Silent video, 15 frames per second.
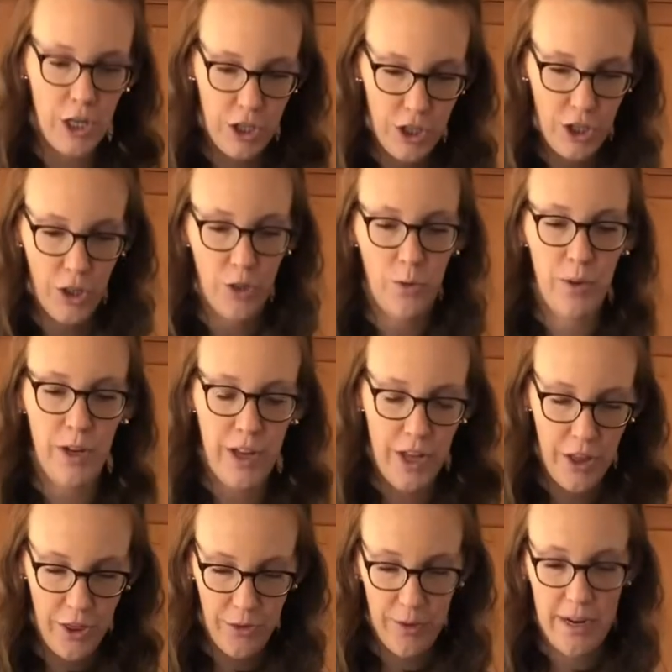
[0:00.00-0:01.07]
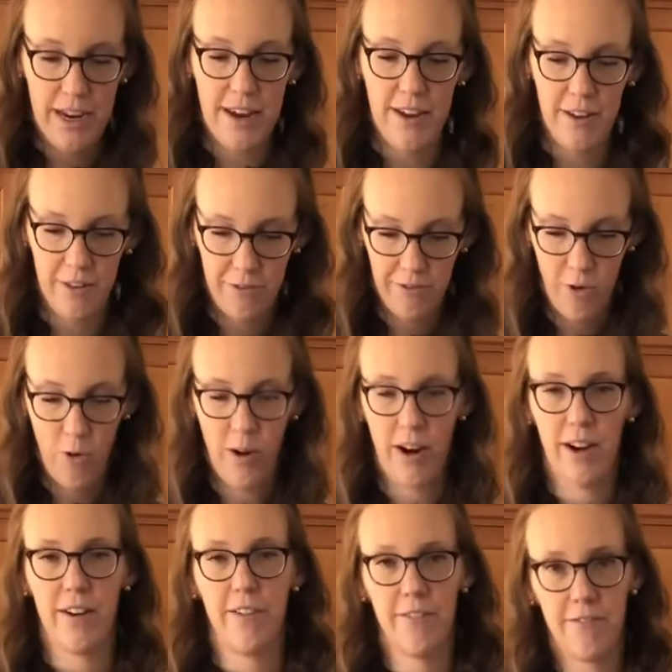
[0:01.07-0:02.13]
2, 3,
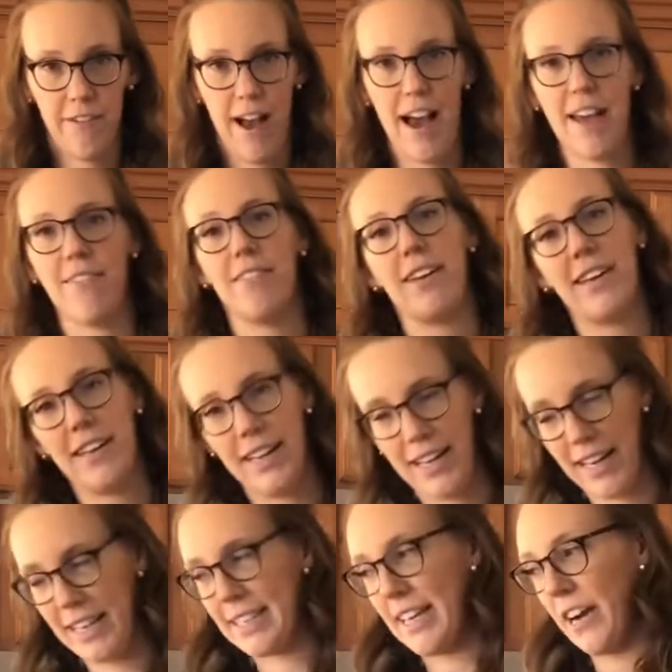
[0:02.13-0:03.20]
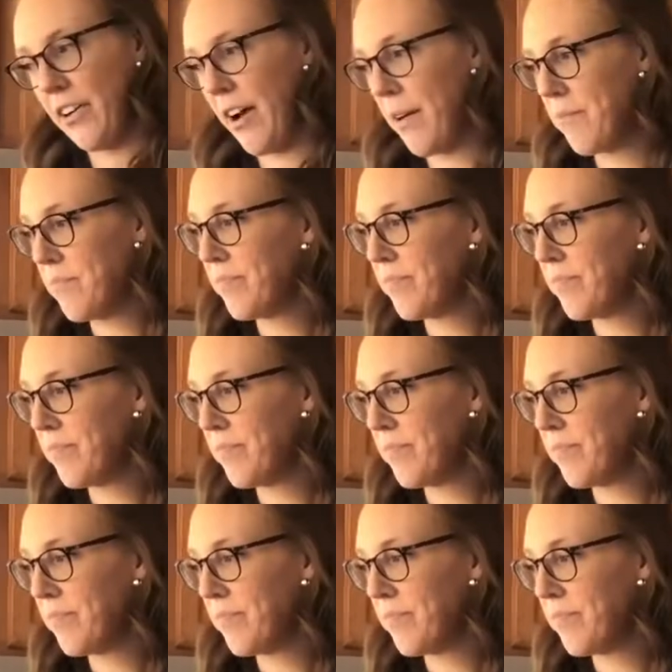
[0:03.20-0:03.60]
4, 5, etc.